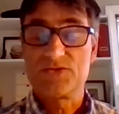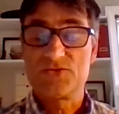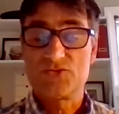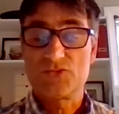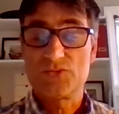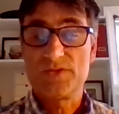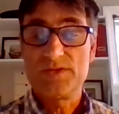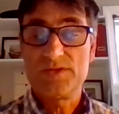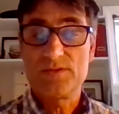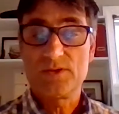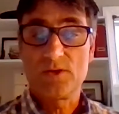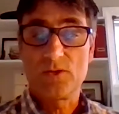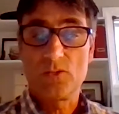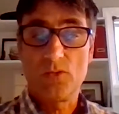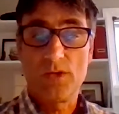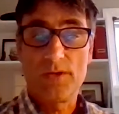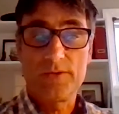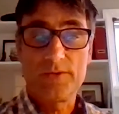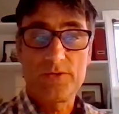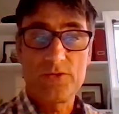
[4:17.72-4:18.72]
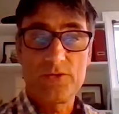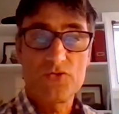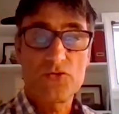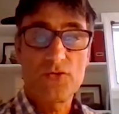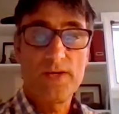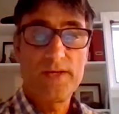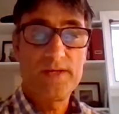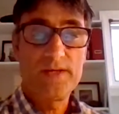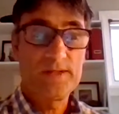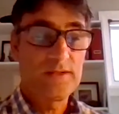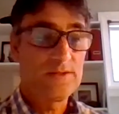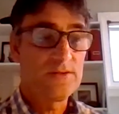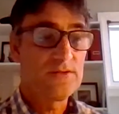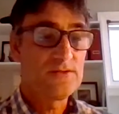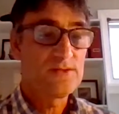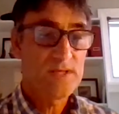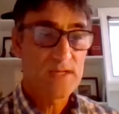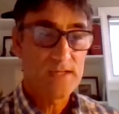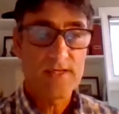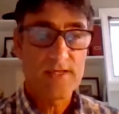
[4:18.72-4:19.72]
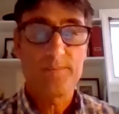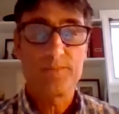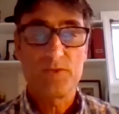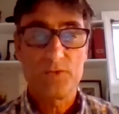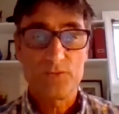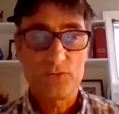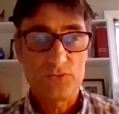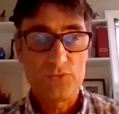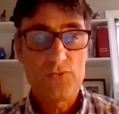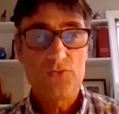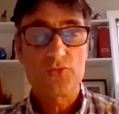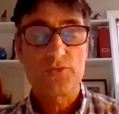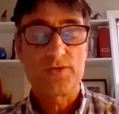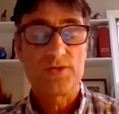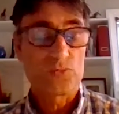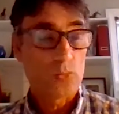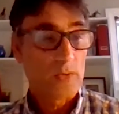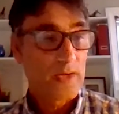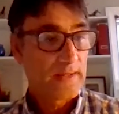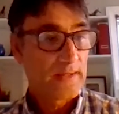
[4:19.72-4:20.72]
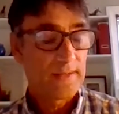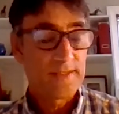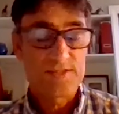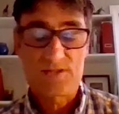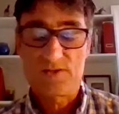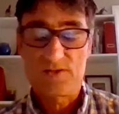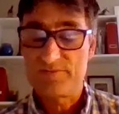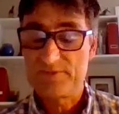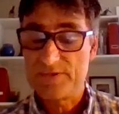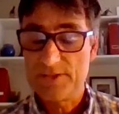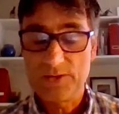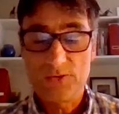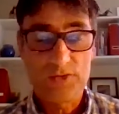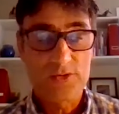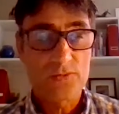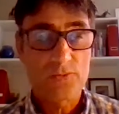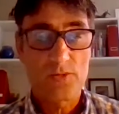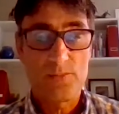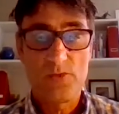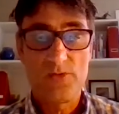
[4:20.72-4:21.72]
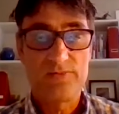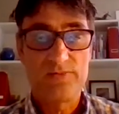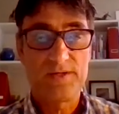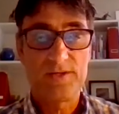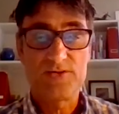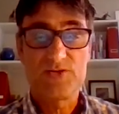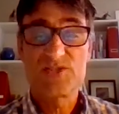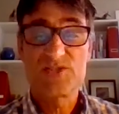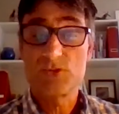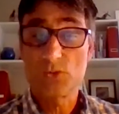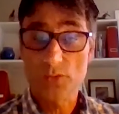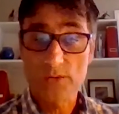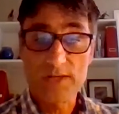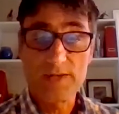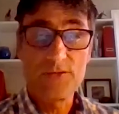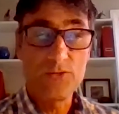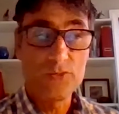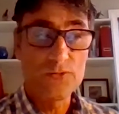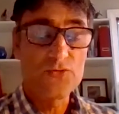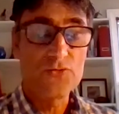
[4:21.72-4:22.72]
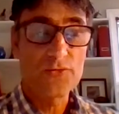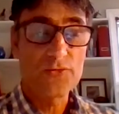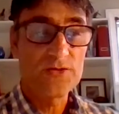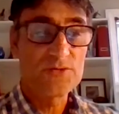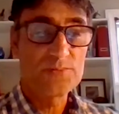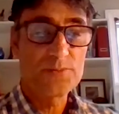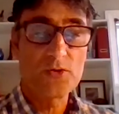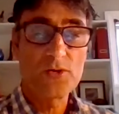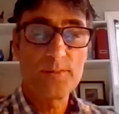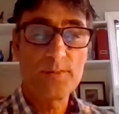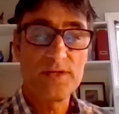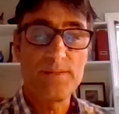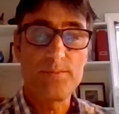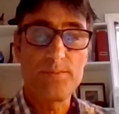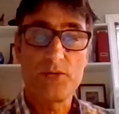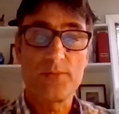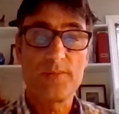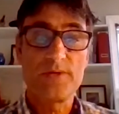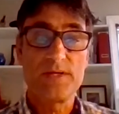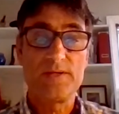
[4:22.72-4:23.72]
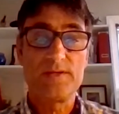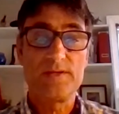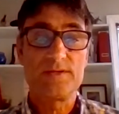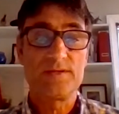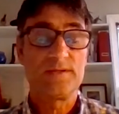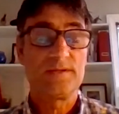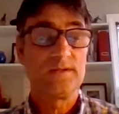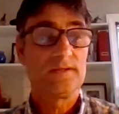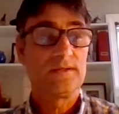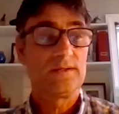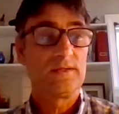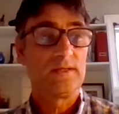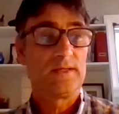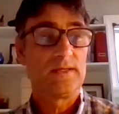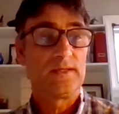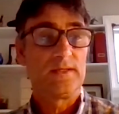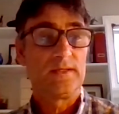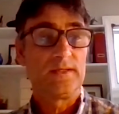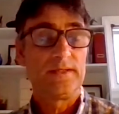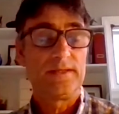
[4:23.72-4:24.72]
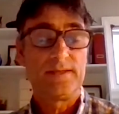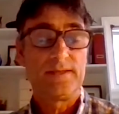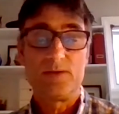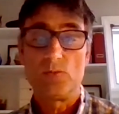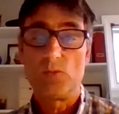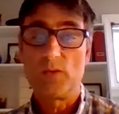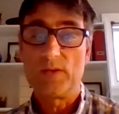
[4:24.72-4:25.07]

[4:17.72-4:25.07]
to treat our water to try to take up those nutrients. Wetlands are very good at removing and storing nutrients permanently in